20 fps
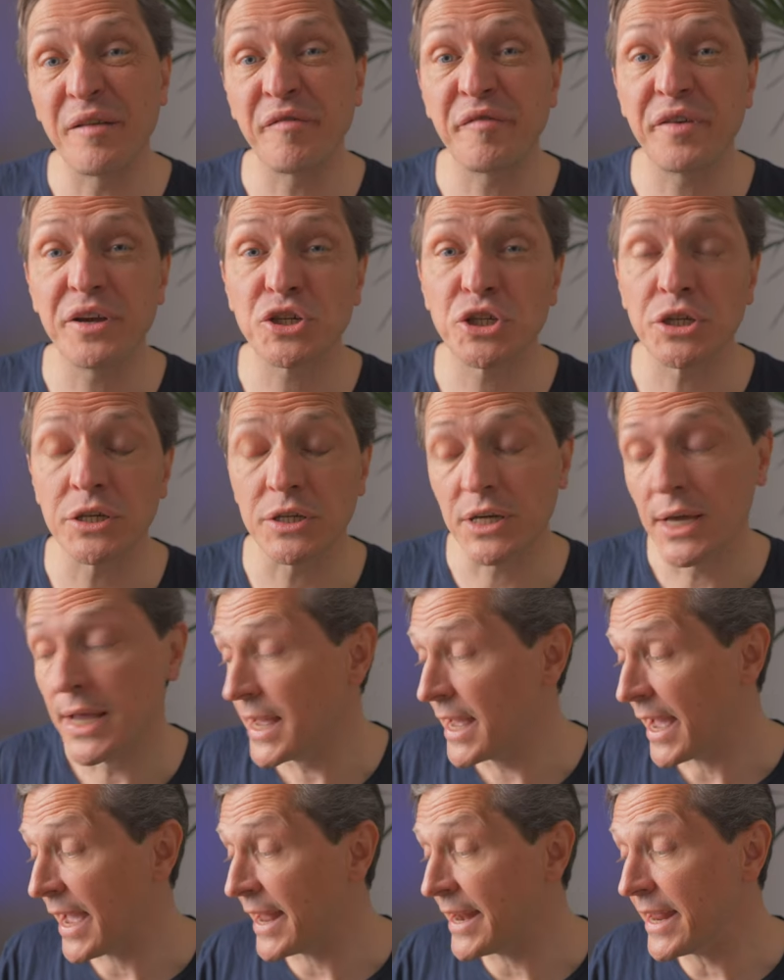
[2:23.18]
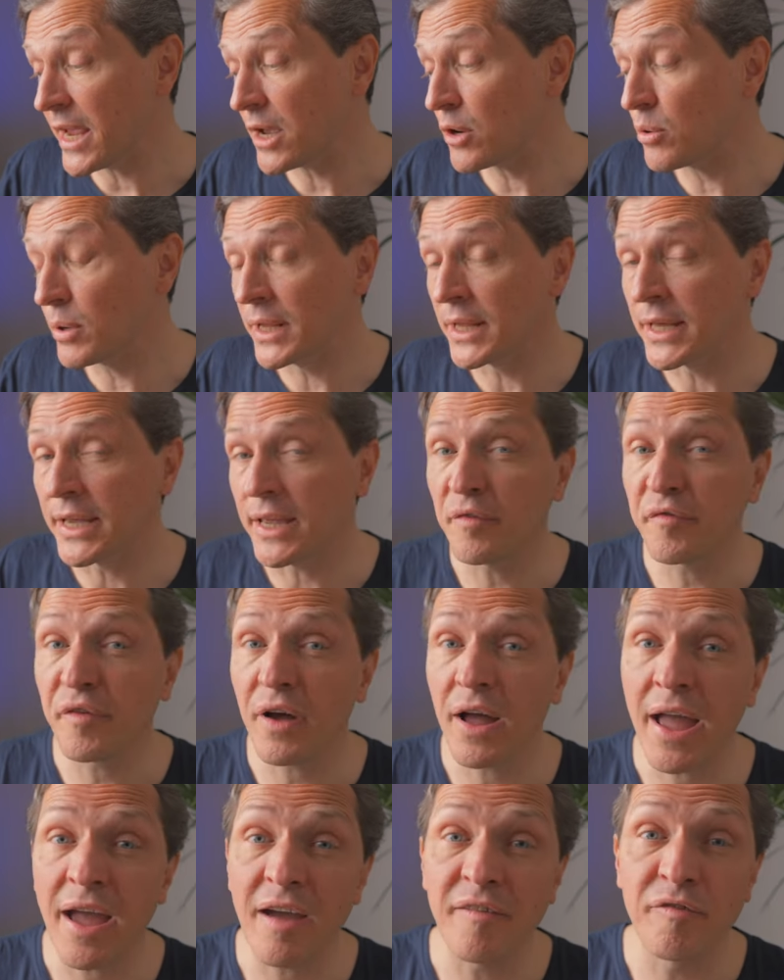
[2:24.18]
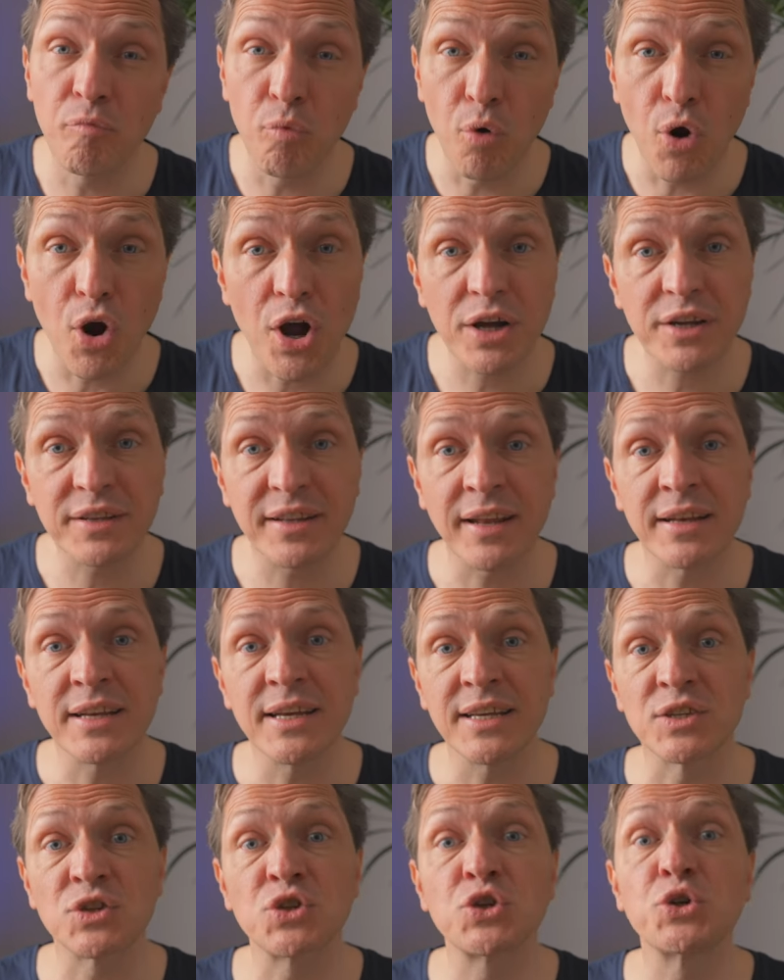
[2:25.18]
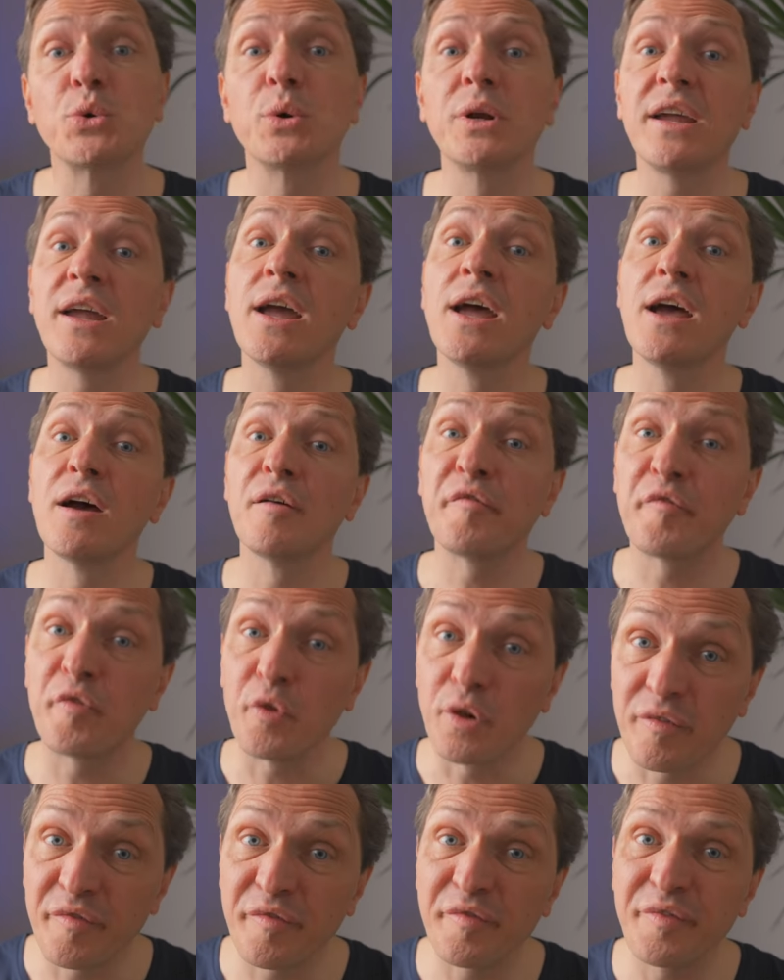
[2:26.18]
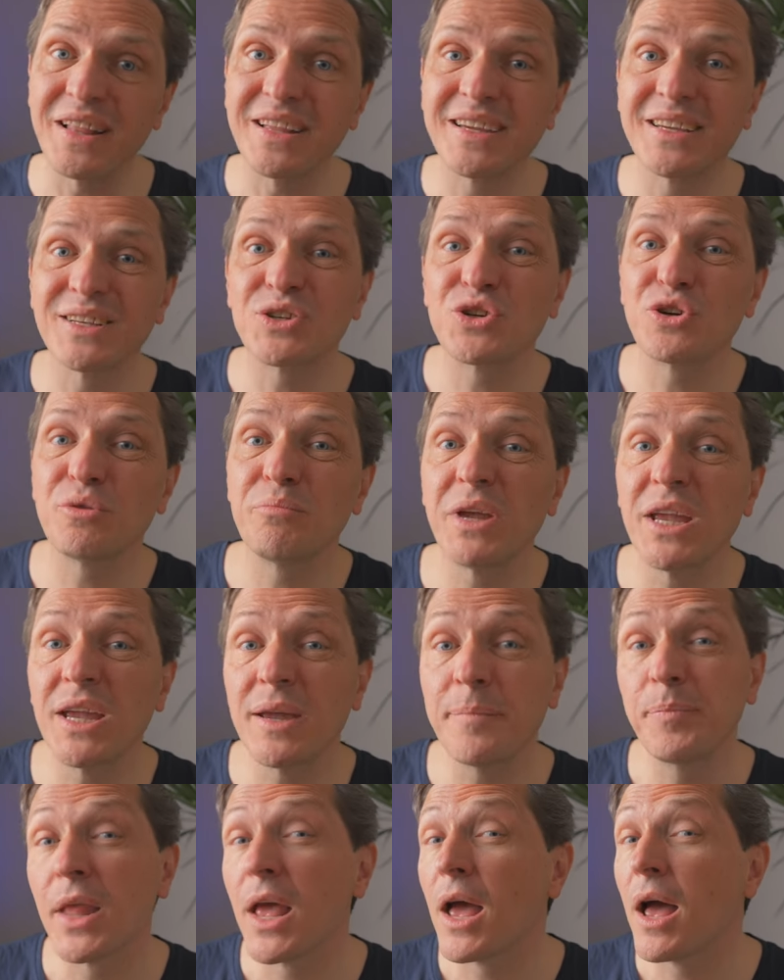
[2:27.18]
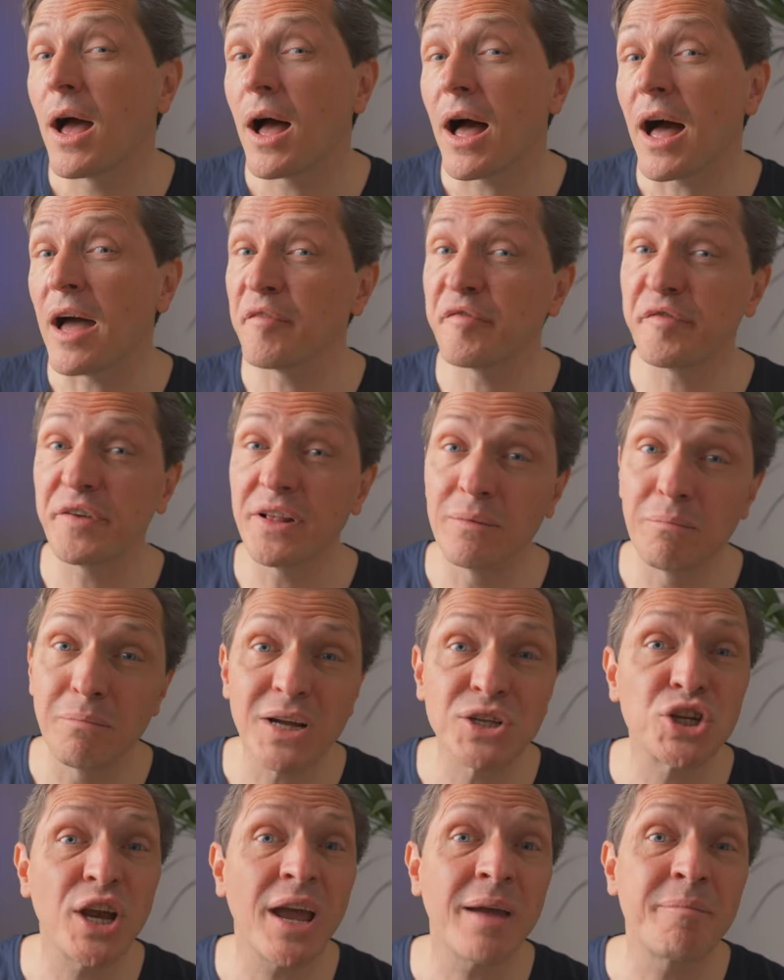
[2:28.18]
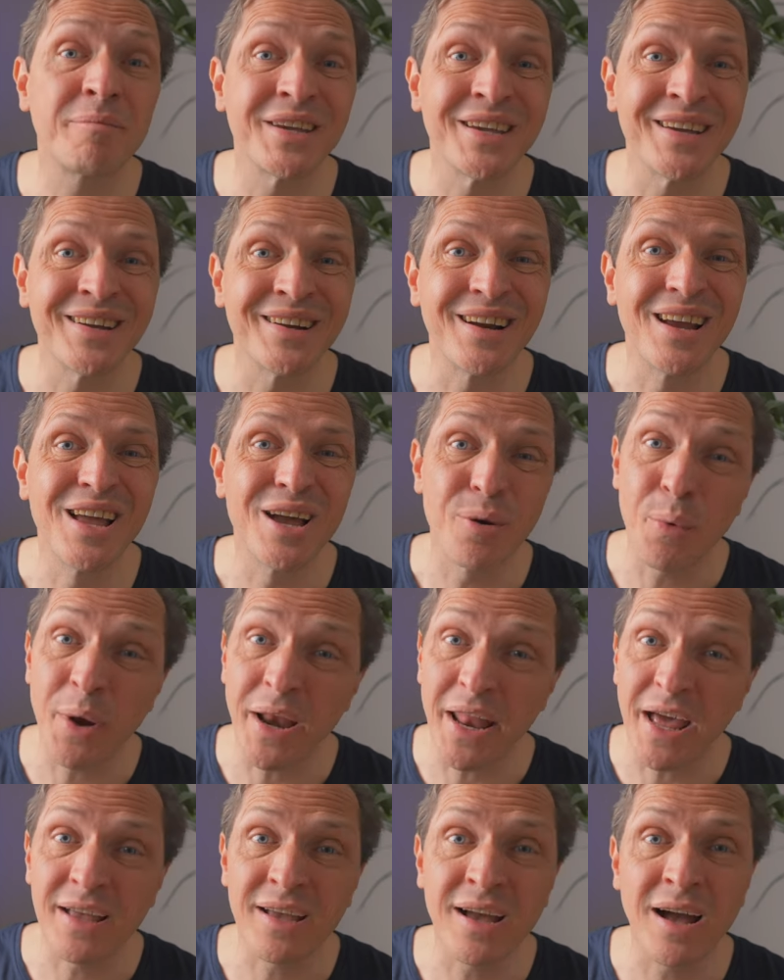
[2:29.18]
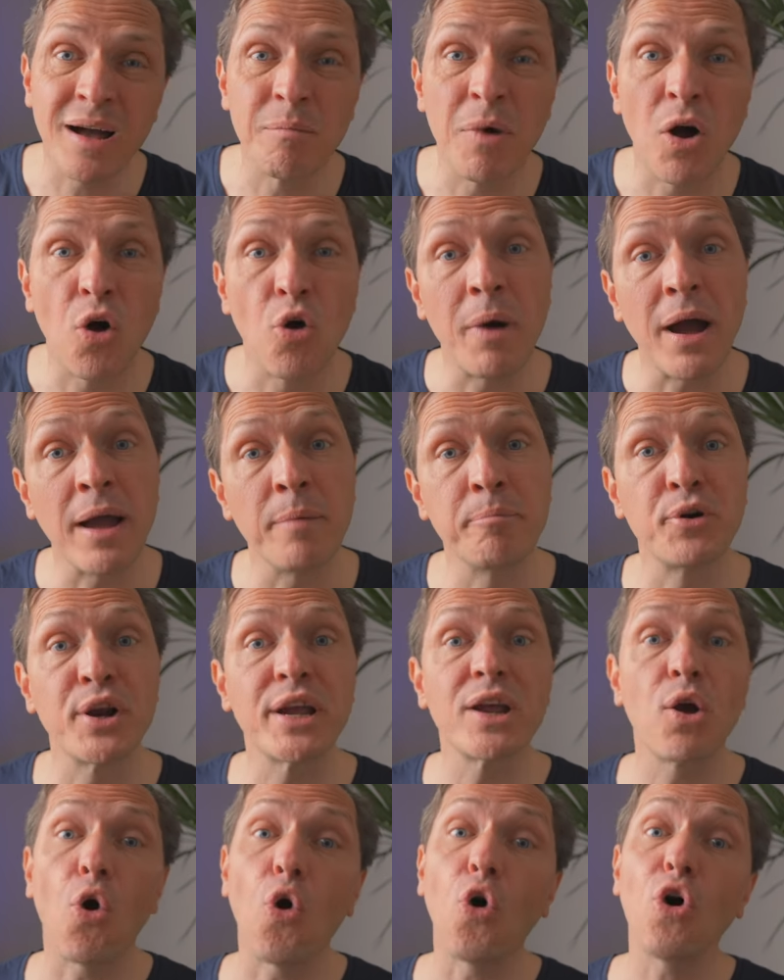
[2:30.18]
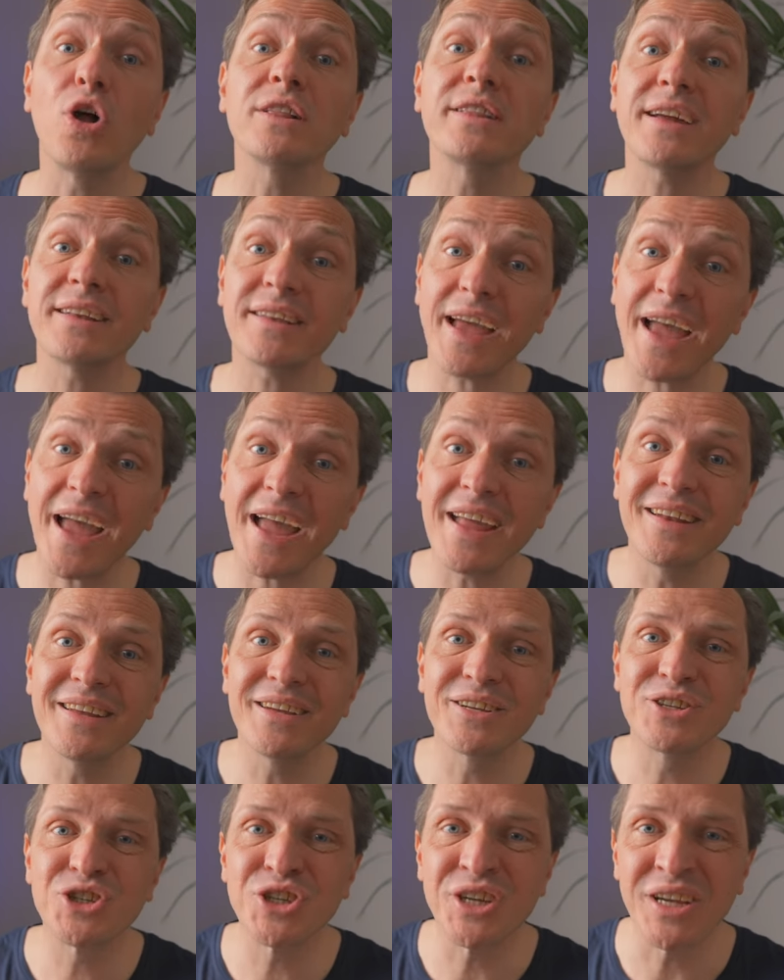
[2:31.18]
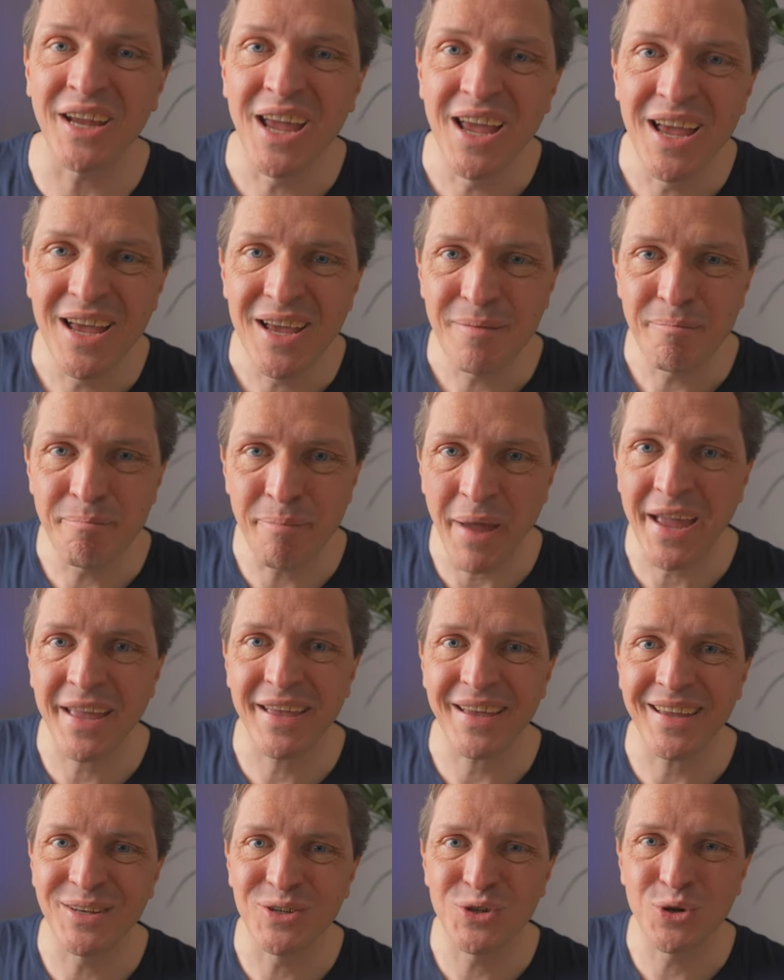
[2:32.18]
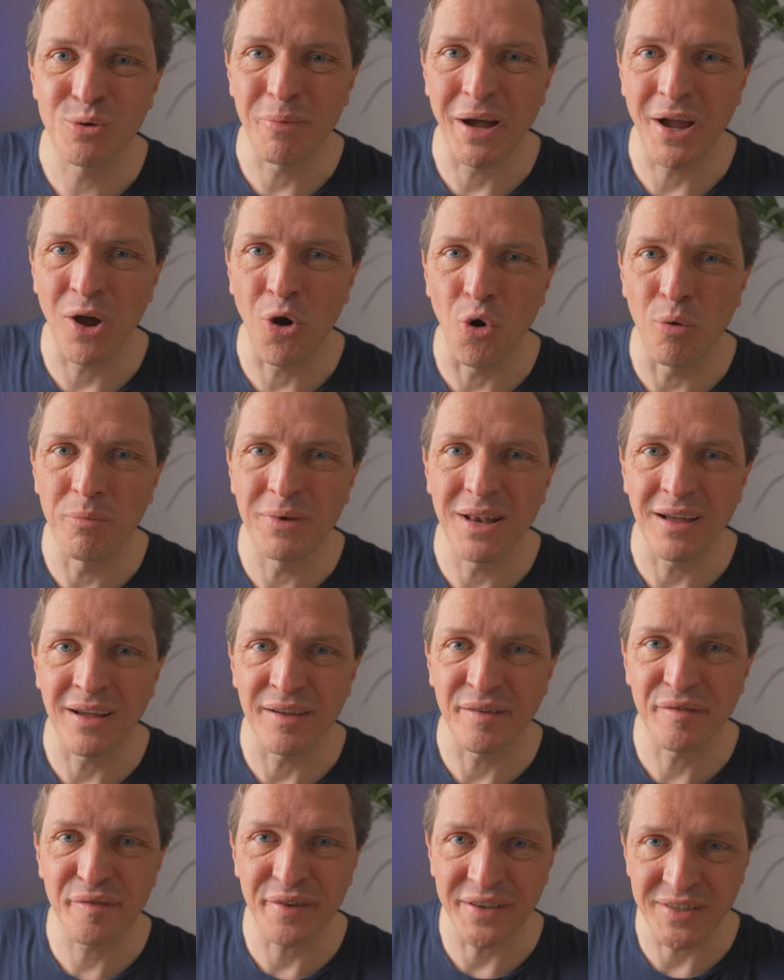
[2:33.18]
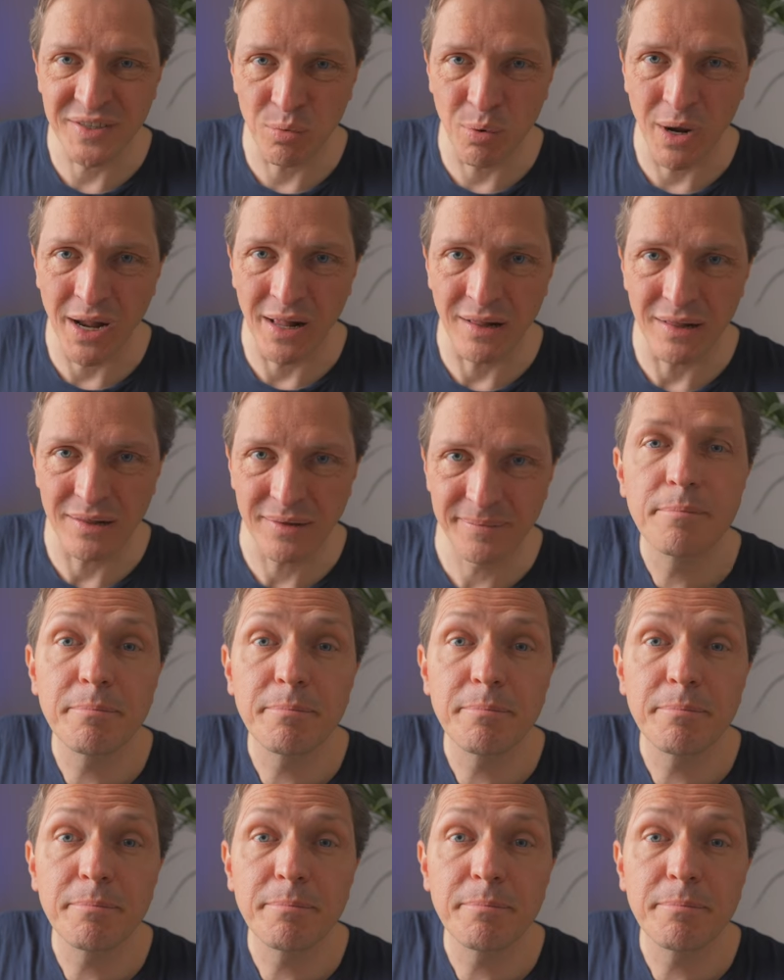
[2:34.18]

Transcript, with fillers: efficient. And equally, if I have work that is truly fulfilling to me, I feel much happier when I come home. I bring all that energy back into my home life as well.